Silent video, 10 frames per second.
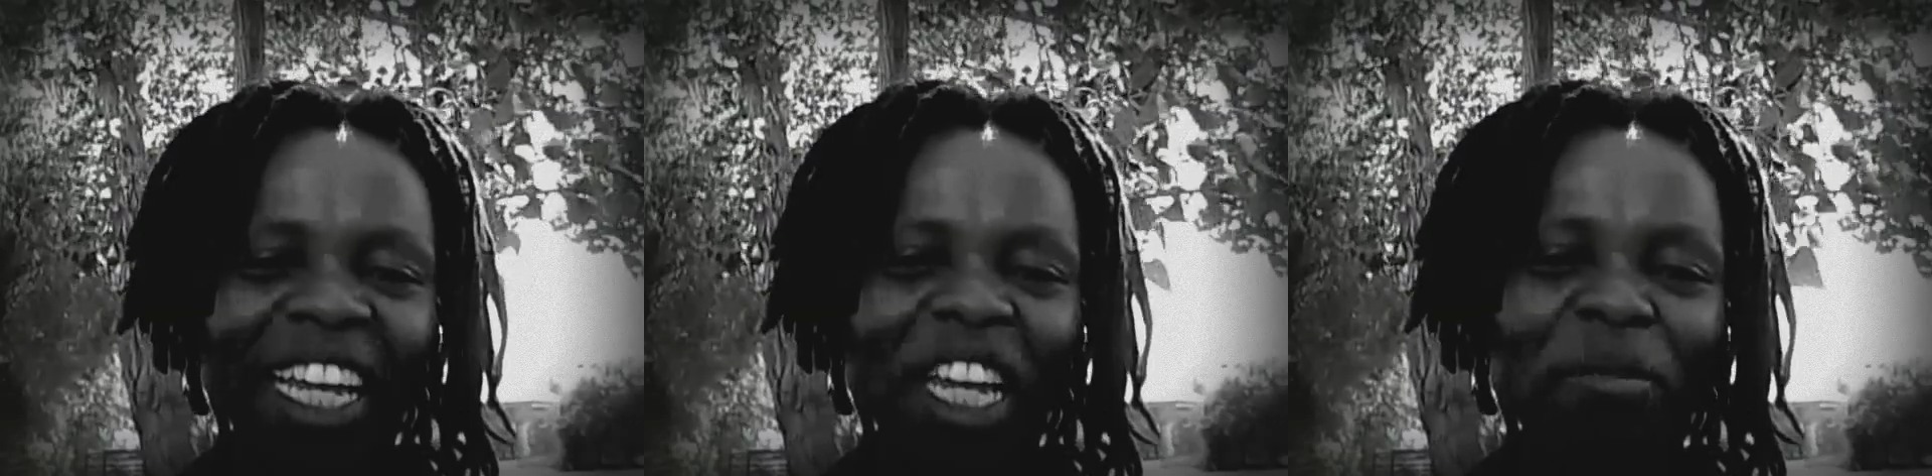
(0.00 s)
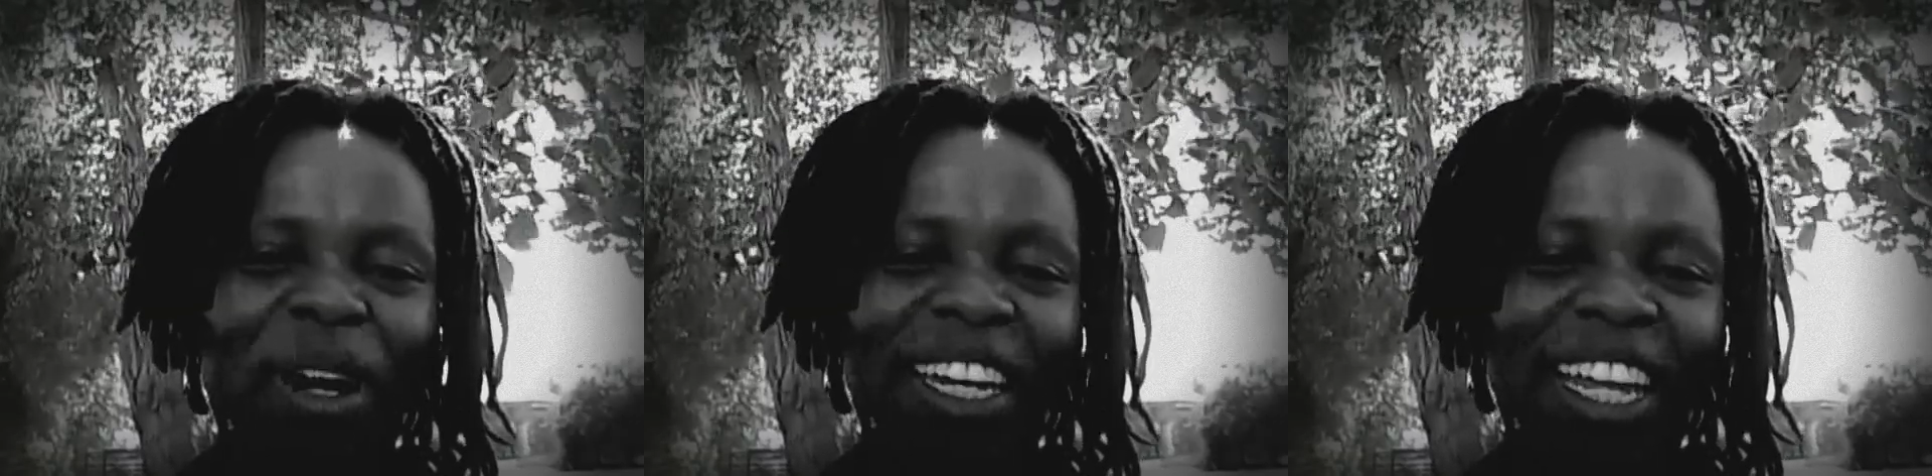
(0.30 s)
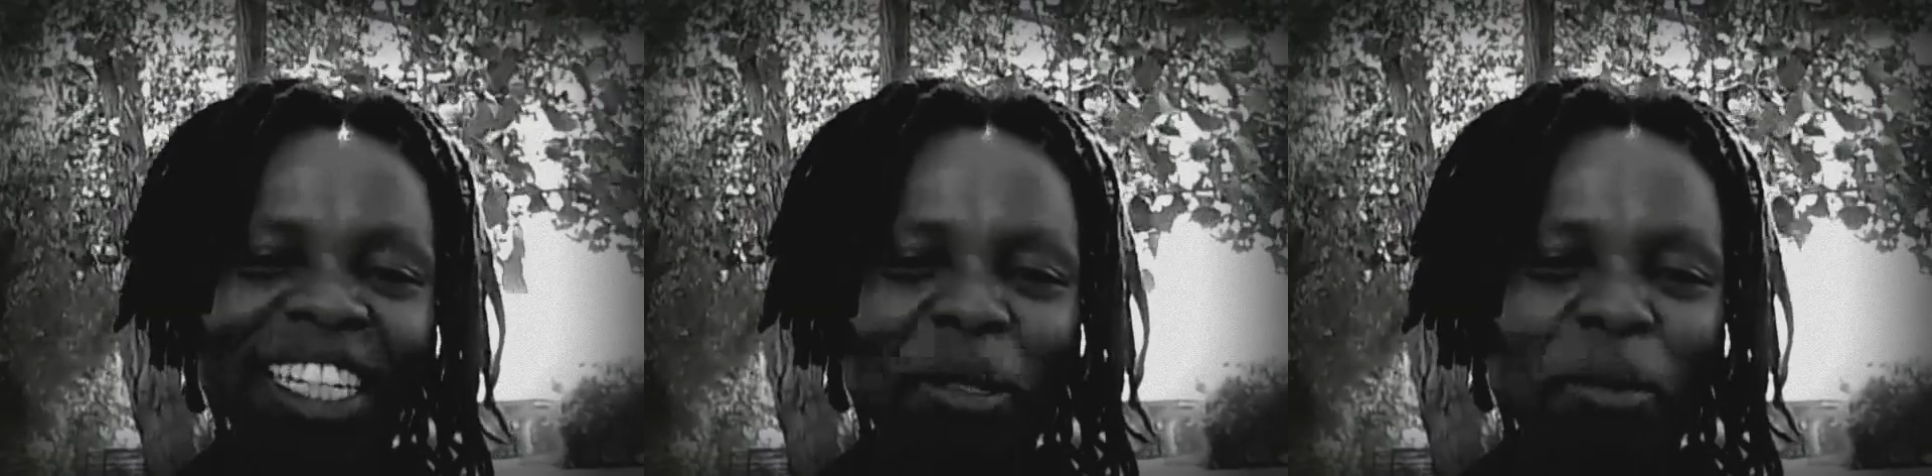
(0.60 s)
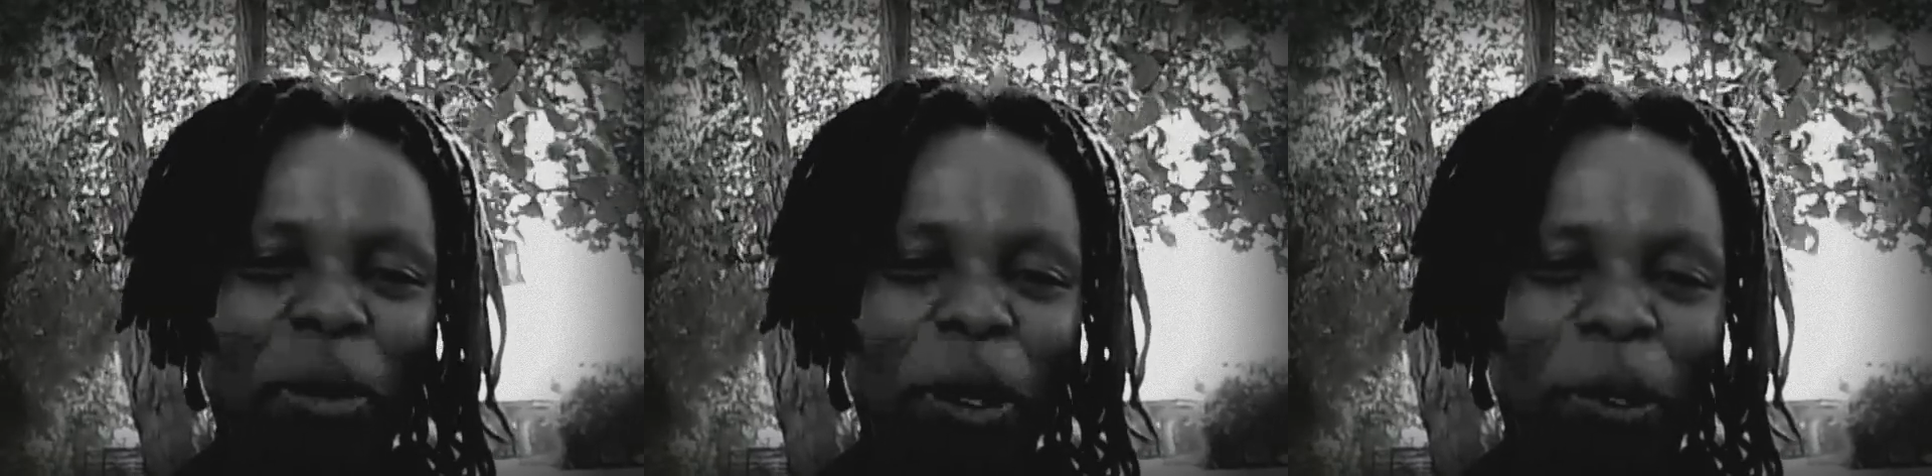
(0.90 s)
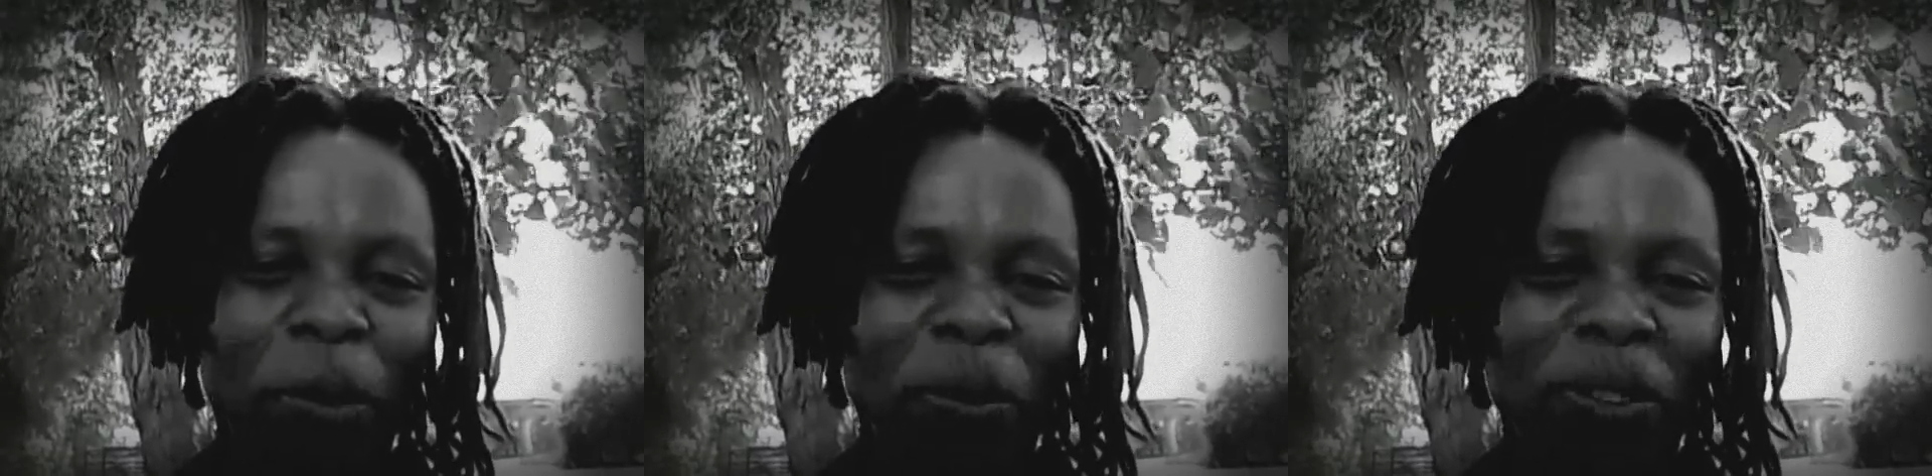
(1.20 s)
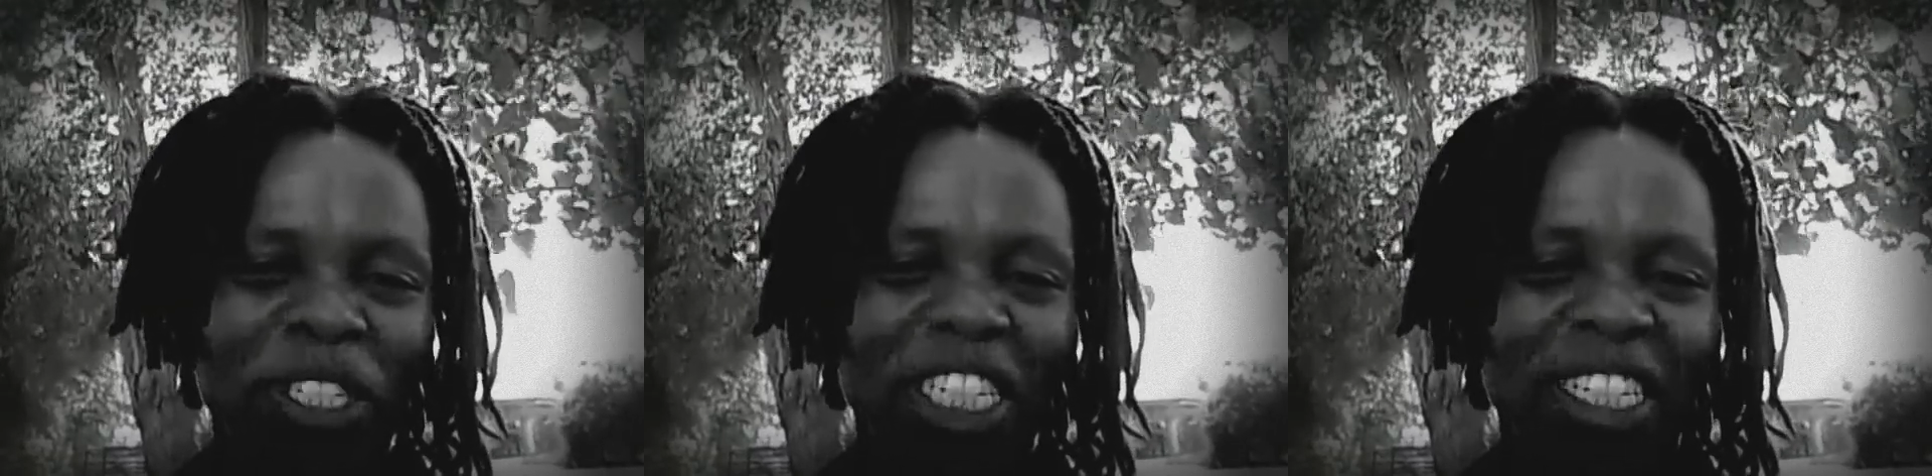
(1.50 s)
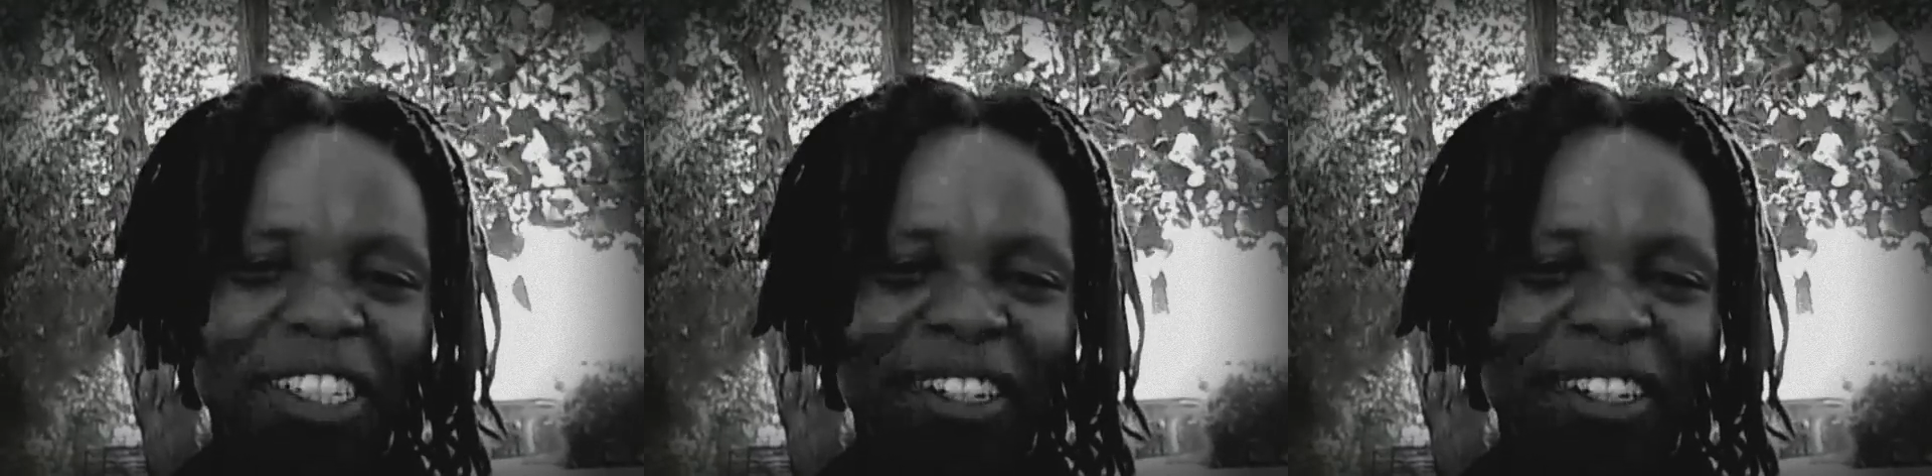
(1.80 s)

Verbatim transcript: in my next post.